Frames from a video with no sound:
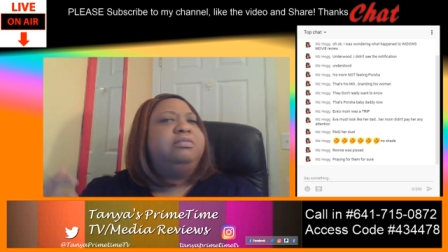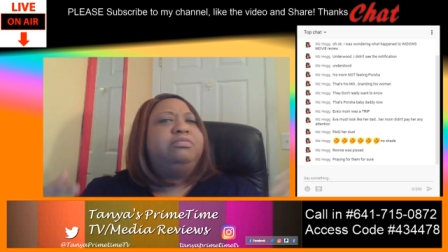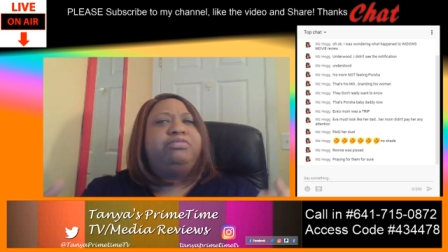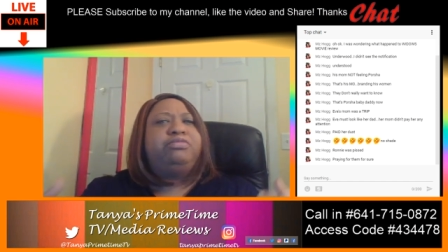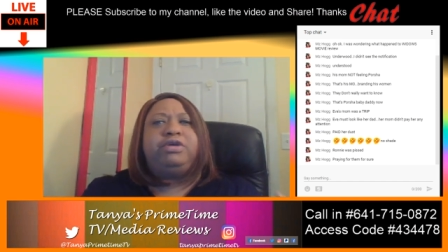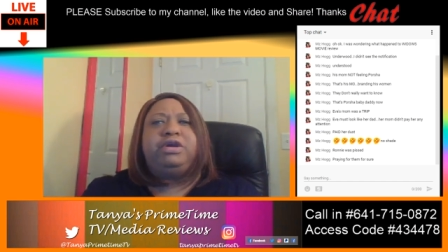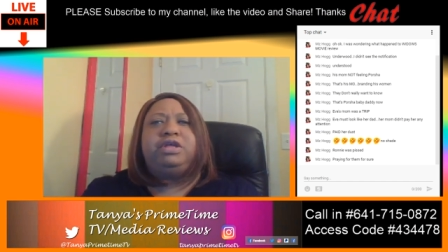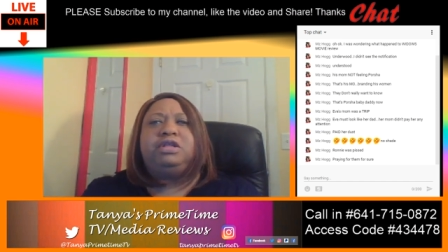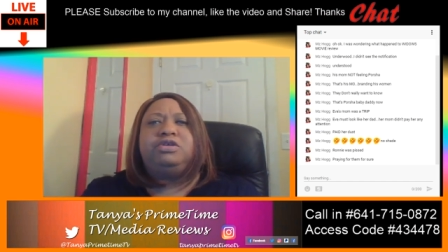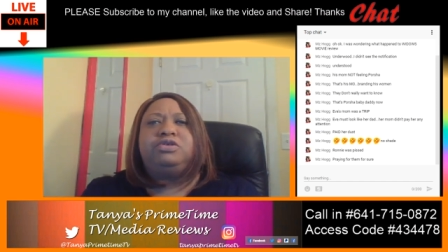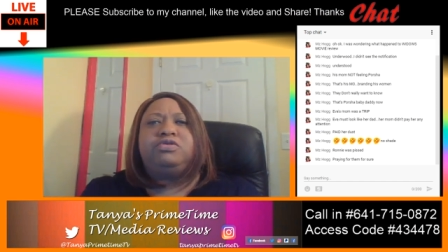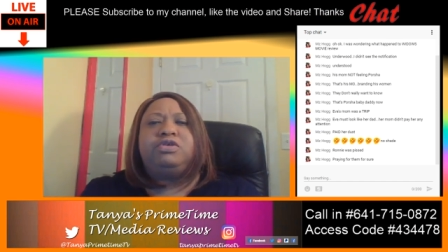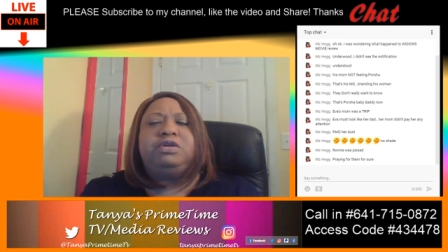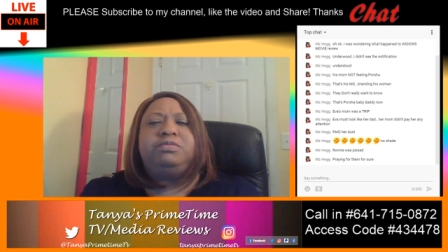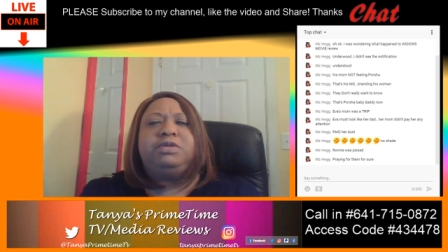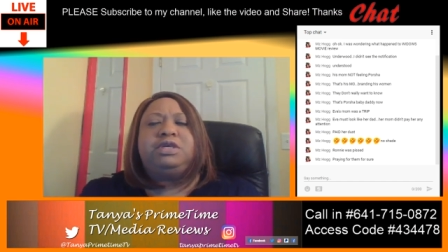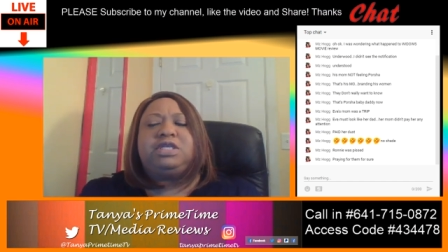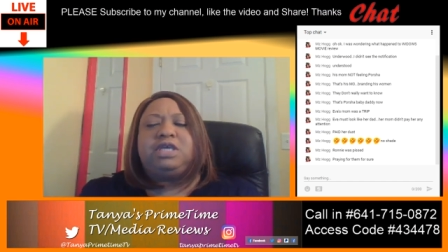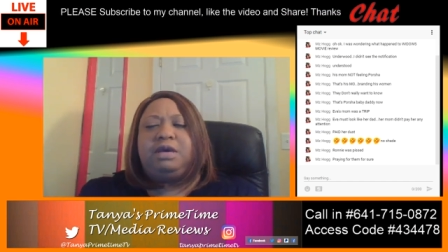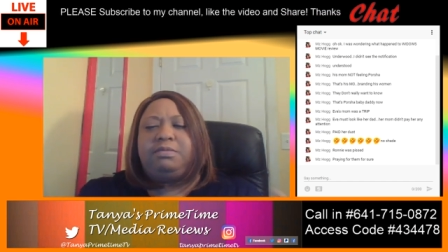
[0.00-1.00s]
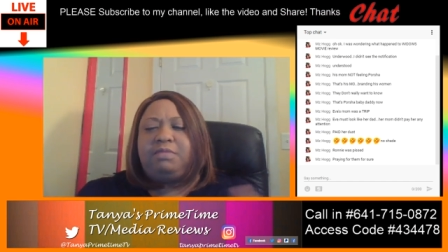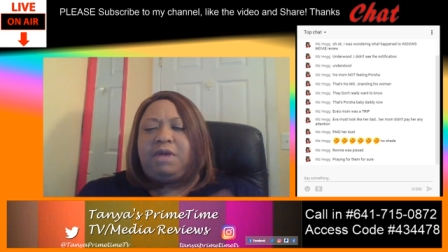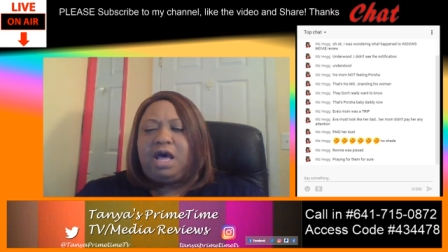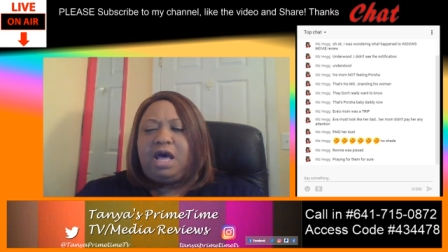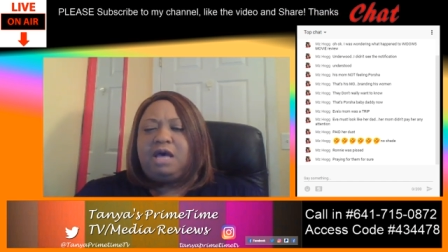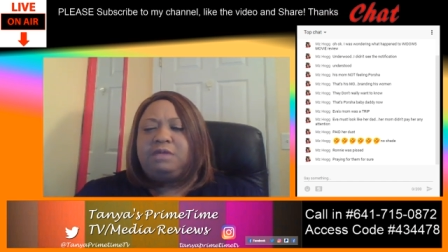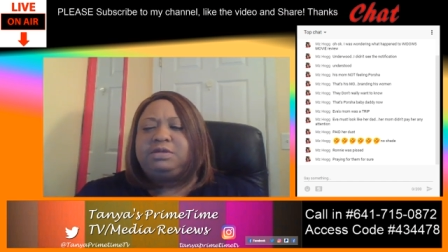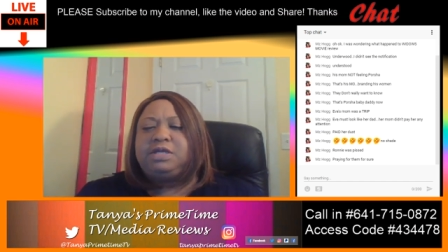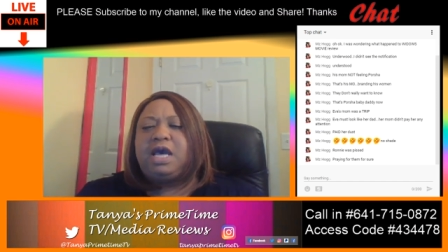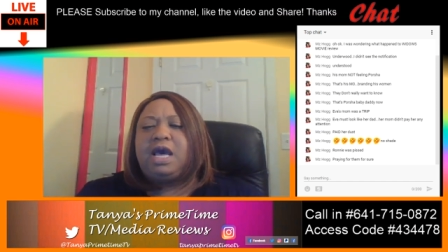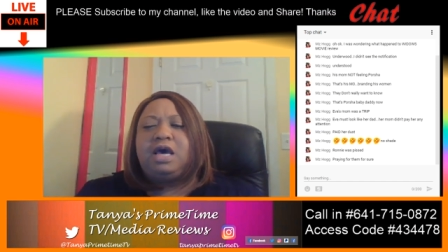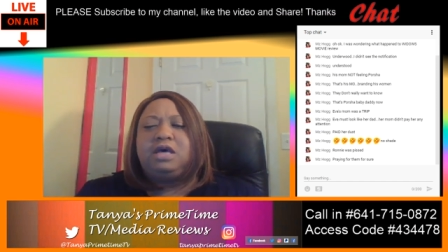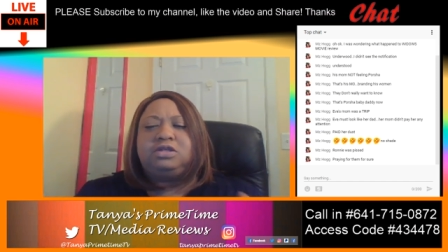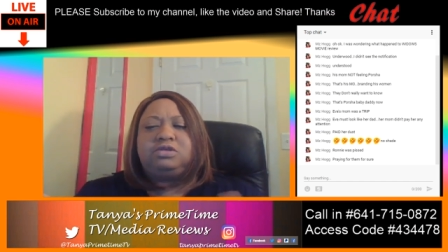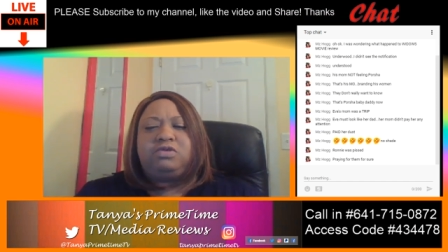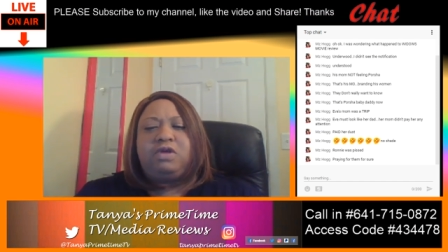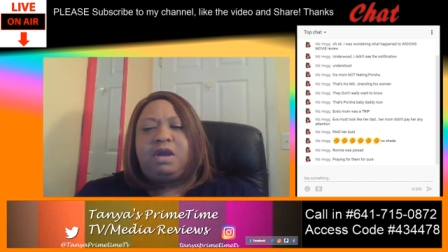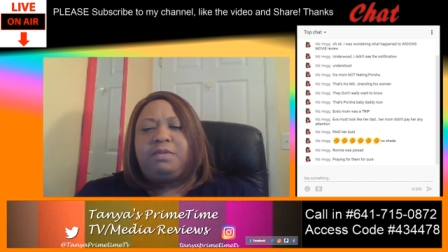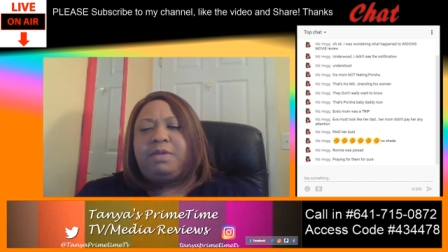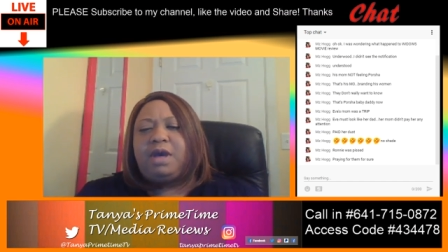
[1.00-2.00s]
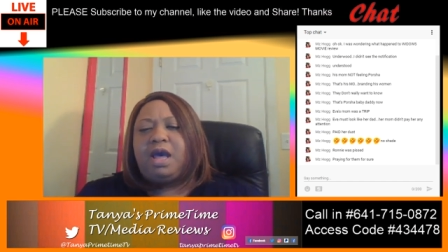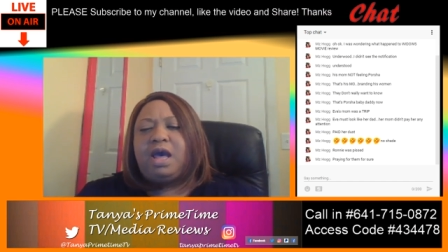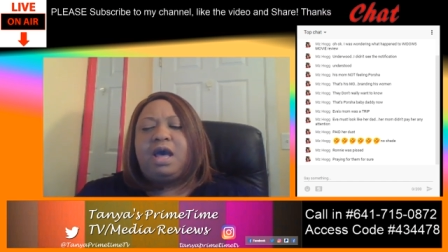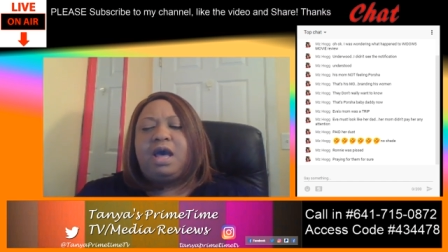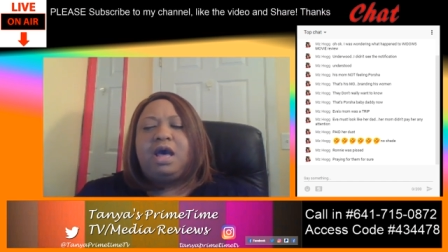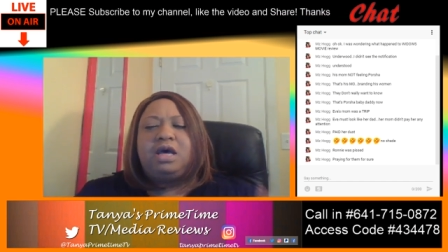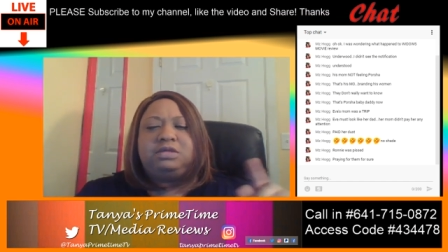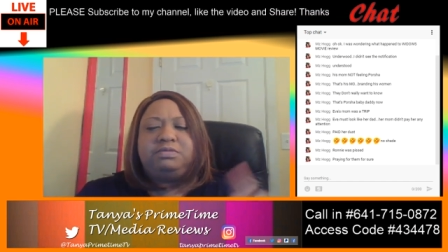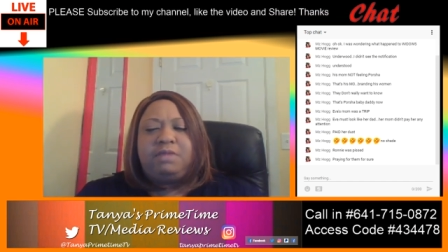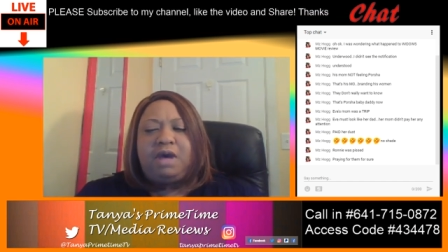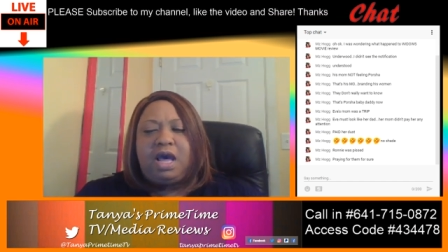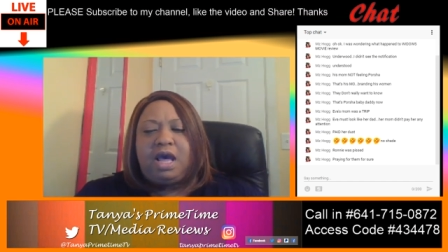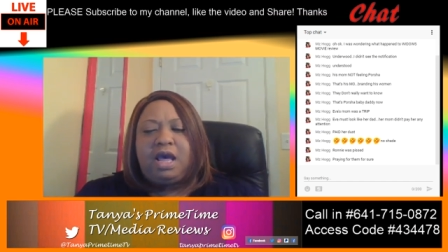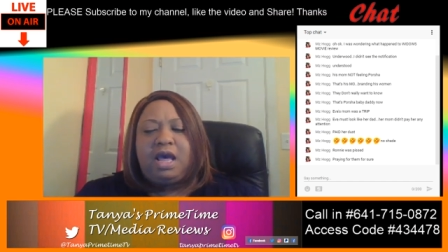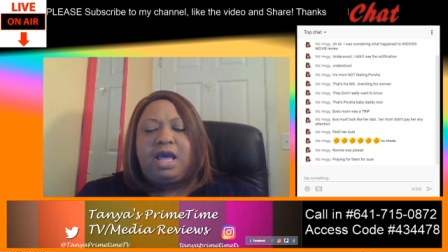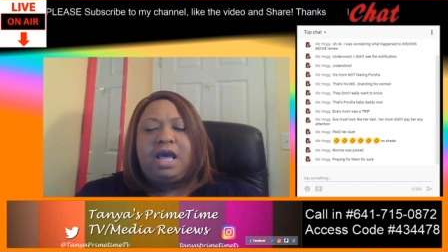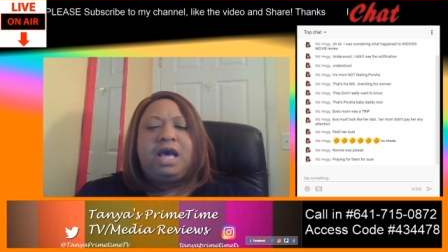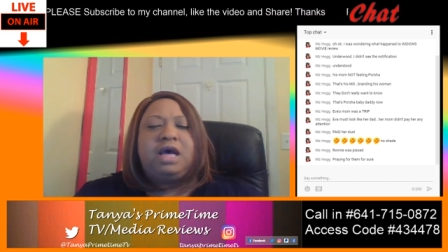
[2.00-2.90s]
breathing treatments at mom's house, grandma's house, my